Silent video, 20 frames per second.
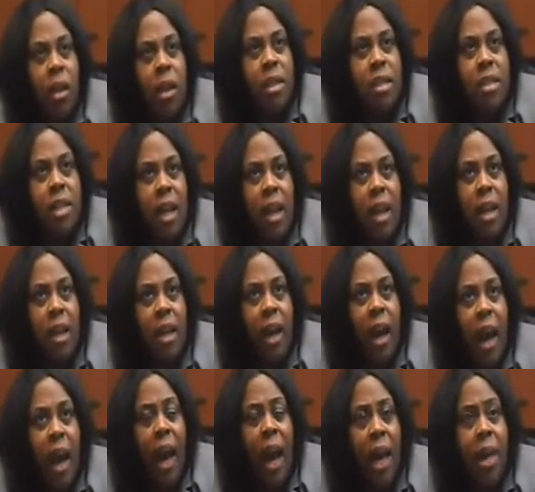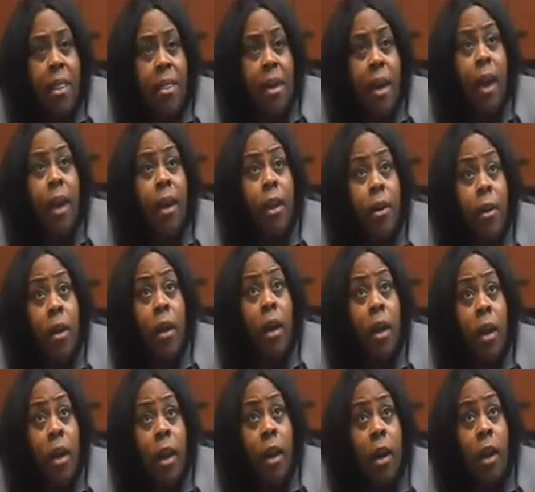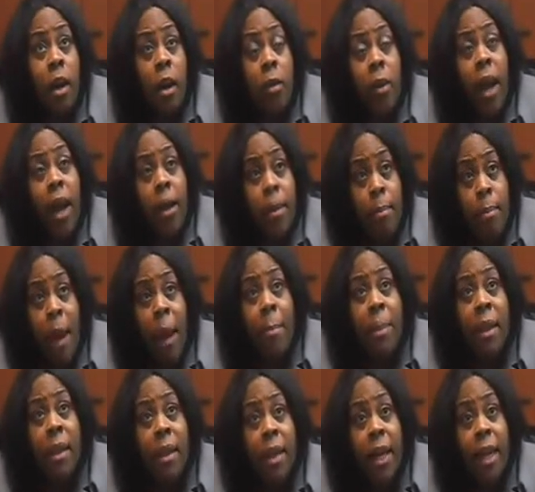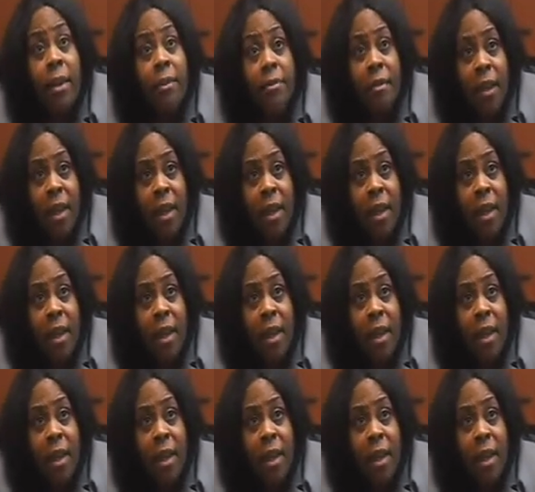Let's say my belief